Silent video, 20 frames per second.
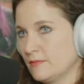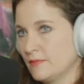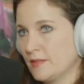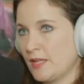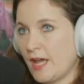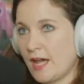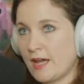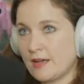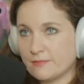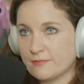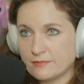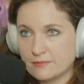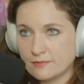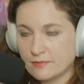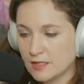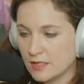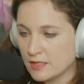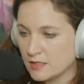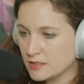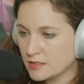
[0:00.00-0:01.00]
Yeah.
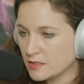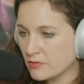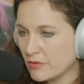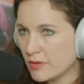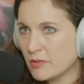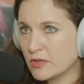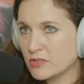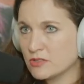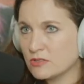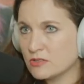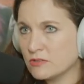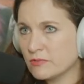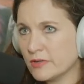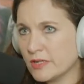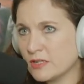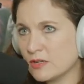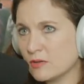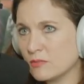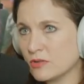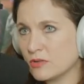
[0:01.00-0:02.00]
So we, mo- we
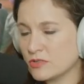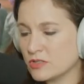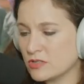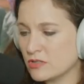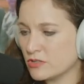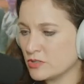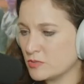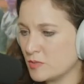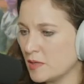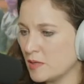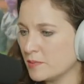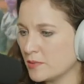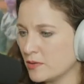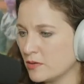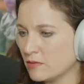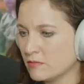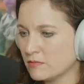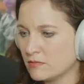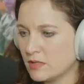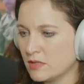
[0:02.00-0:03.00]
know most of those
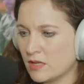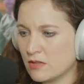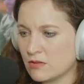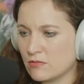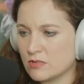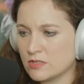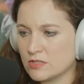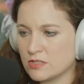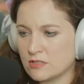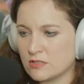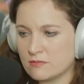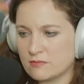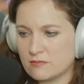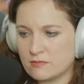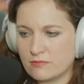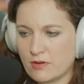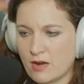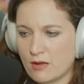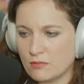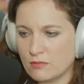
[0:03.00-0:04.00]
people. The other ones are
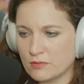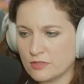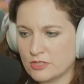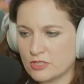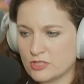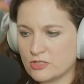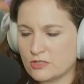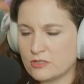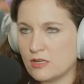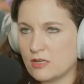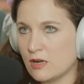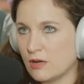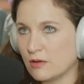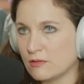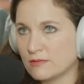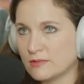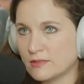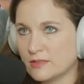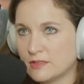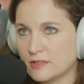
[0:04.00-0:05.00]
probably just, you know,
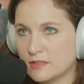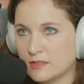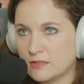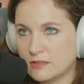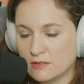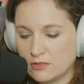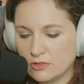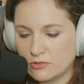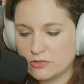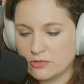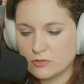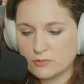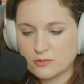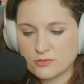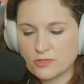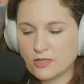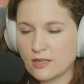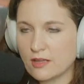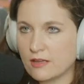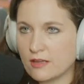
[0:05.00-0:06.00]

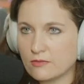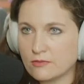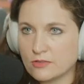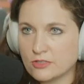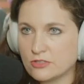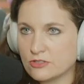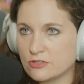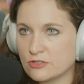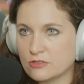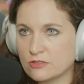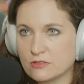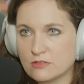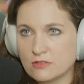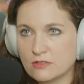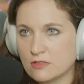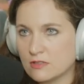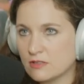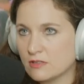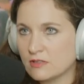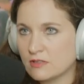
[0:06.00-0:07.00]
YouTubers again, which,
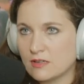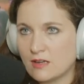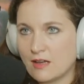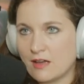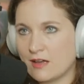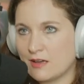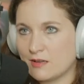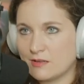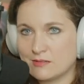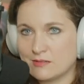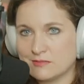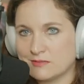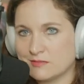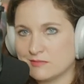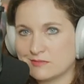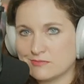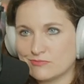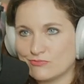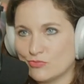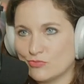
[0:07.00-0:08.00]
uh,
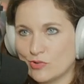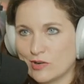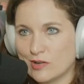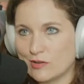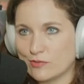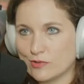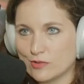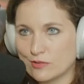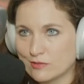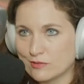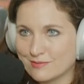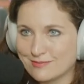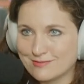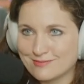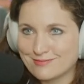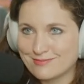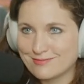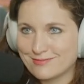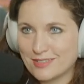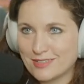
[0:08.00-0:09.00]
whatever.
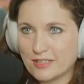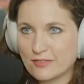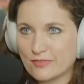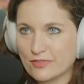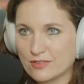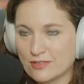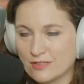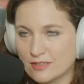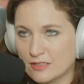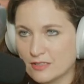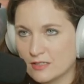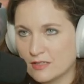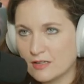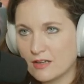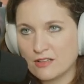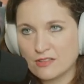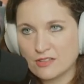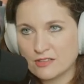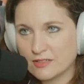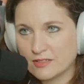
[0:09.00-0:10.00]
Whatever.
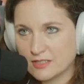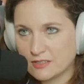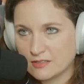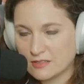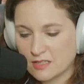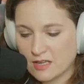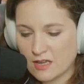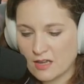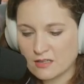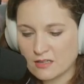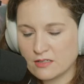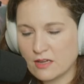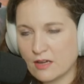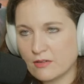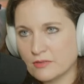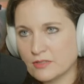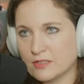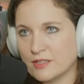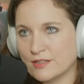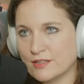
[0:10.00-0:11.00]
Although I do say I'd, I
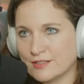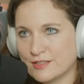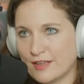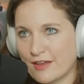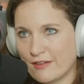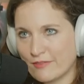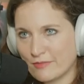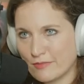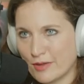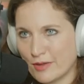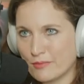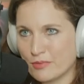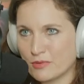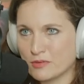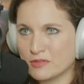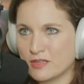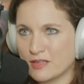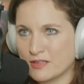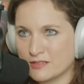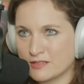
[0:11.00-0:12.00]
would like to have my
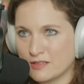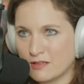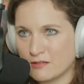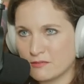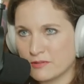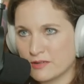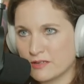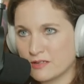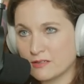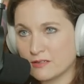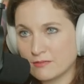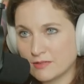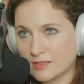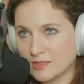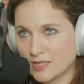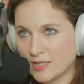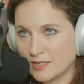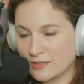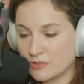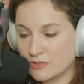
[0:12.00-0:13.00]
birthday celebrated one
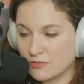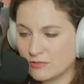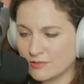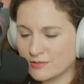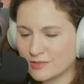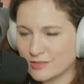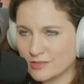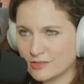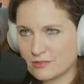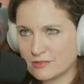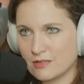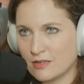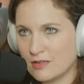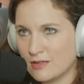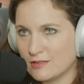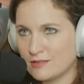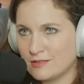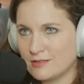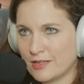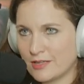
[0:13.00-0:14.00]
day too on this
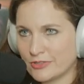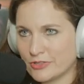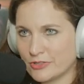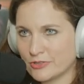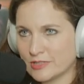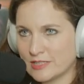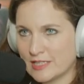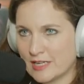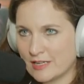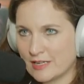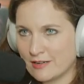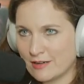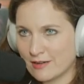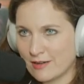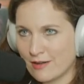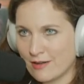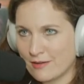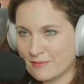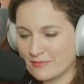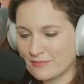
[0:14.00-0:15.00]

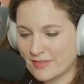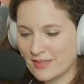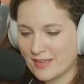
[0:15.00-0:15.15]
nationaltoday.com.